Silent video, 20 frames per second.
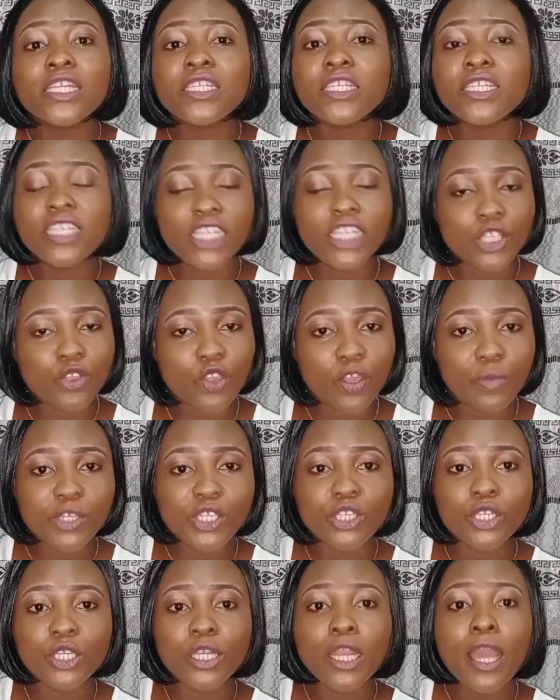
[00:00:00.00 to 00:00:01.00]
in
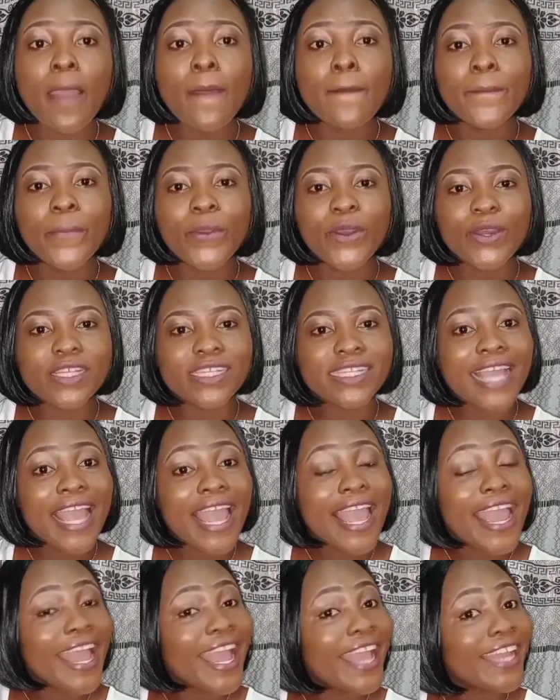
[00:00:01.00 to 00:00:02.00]
the description
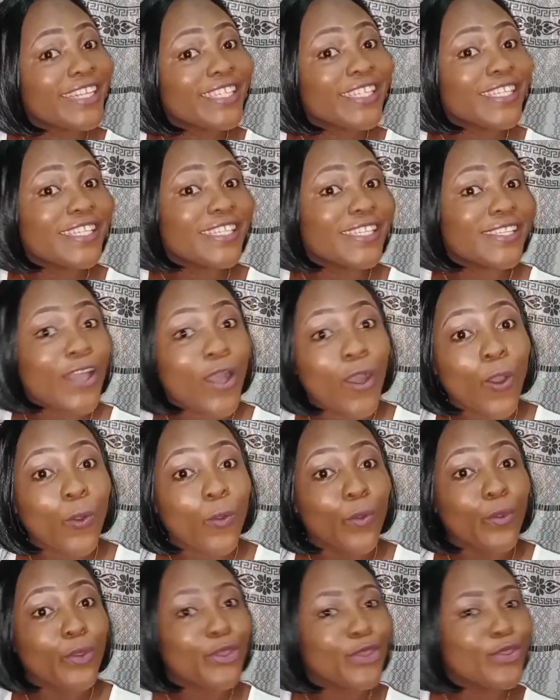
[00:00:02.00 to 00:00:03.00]
box. And
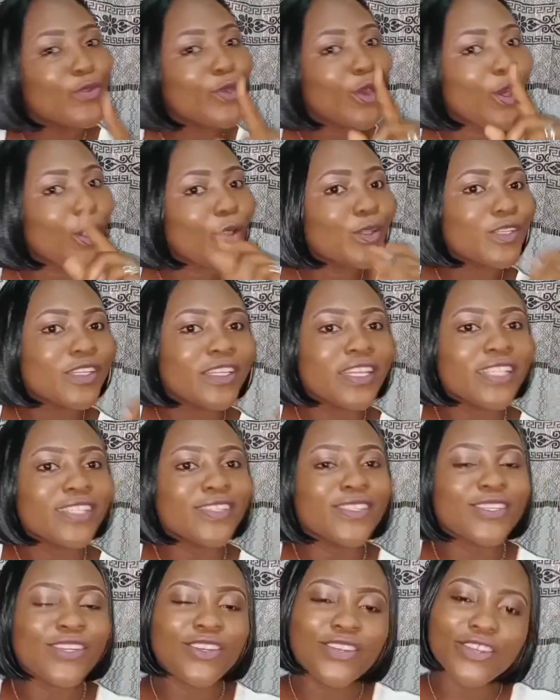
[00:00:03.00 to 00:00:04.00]
so you
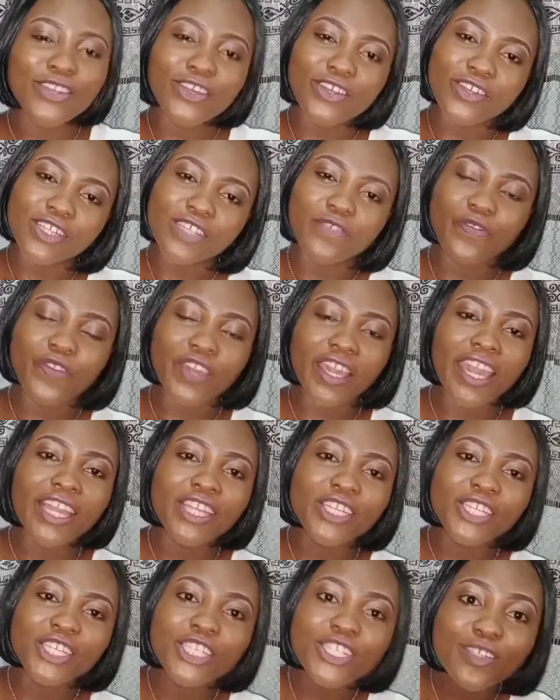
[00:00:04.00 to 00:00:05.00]
also need to turn on
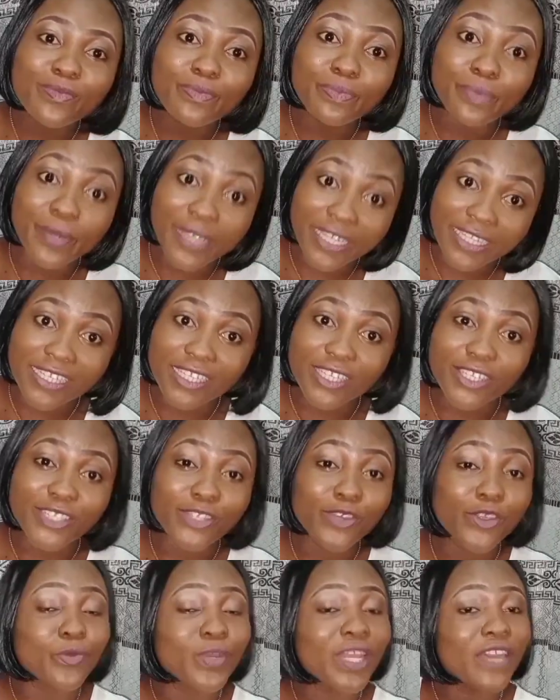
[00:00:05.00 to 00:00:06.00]
your
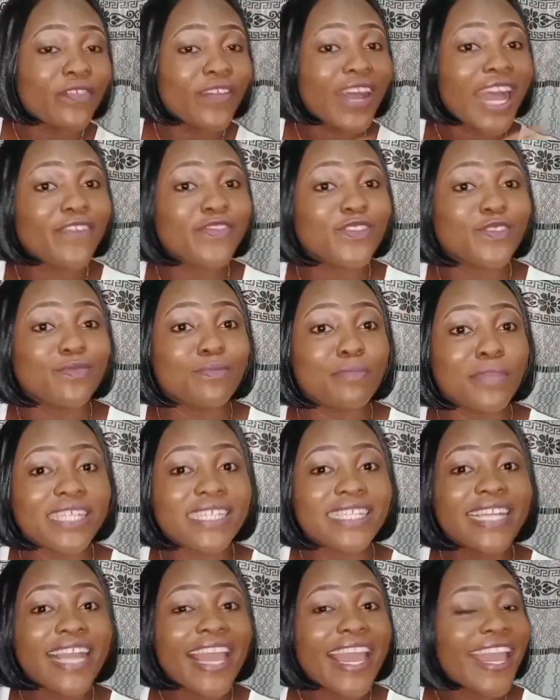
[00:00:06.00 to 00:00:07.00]
notification button so you never
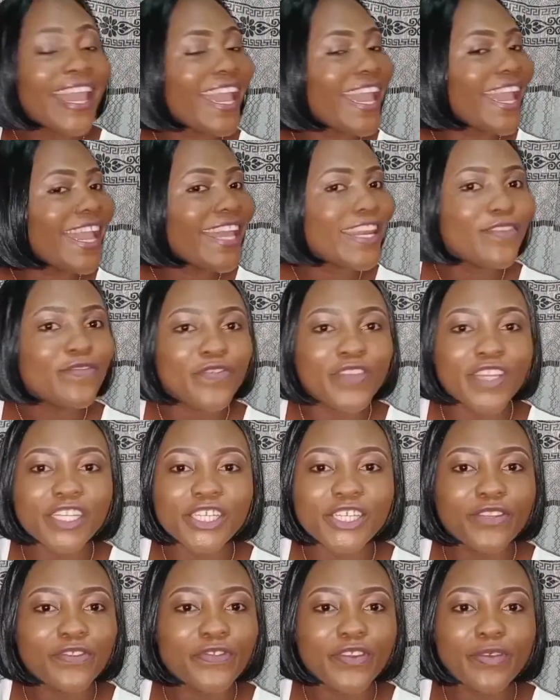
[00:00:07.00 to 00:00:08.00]
have to miss
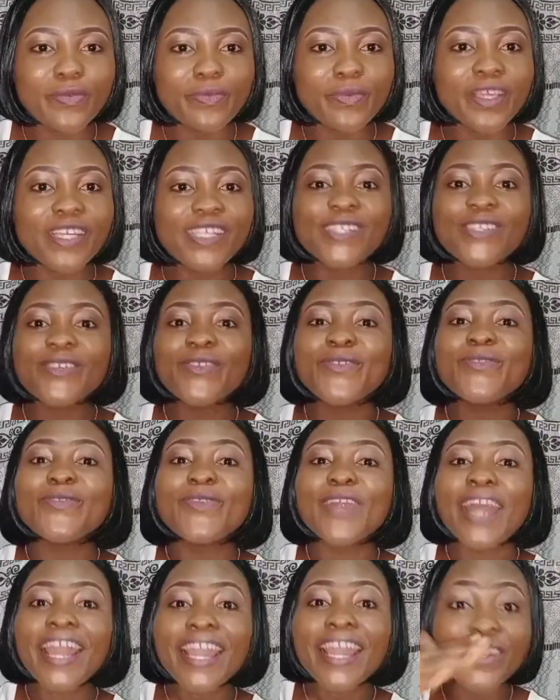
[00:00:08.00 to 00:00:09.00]
any video from
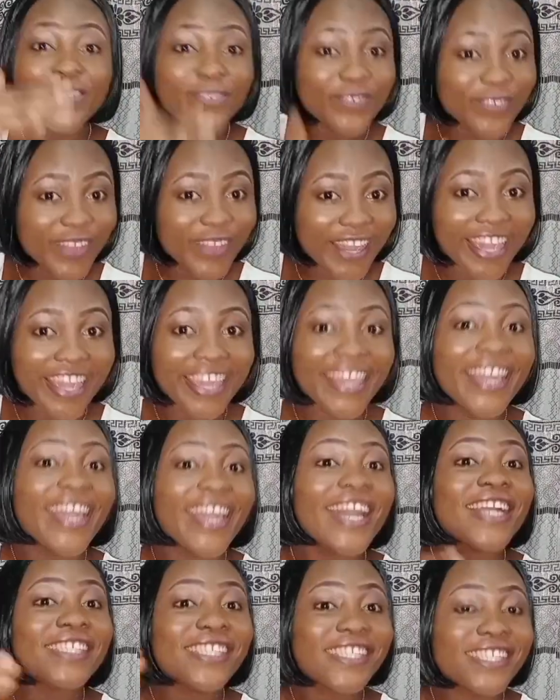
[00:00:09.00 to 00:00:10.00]
me. So right
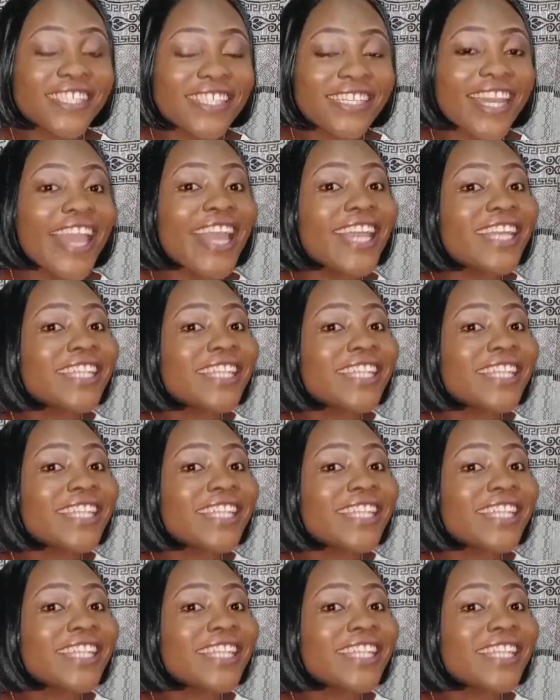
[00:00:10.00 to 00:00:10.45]
away,